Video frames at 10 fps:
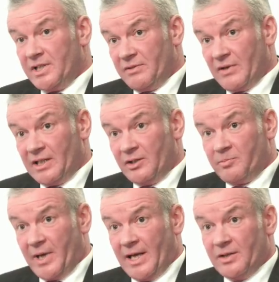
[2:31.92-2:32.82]
devalued
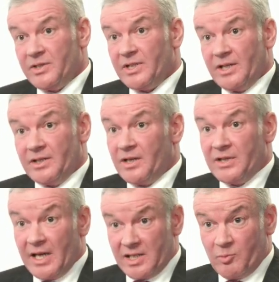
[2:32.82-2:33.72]
pound and
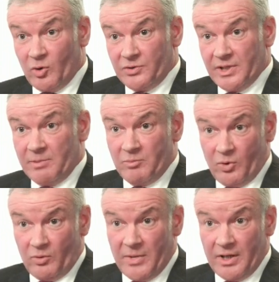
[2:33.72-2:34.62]
the
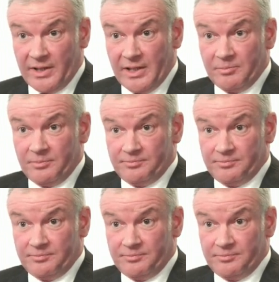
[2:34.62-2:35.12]
export-import market.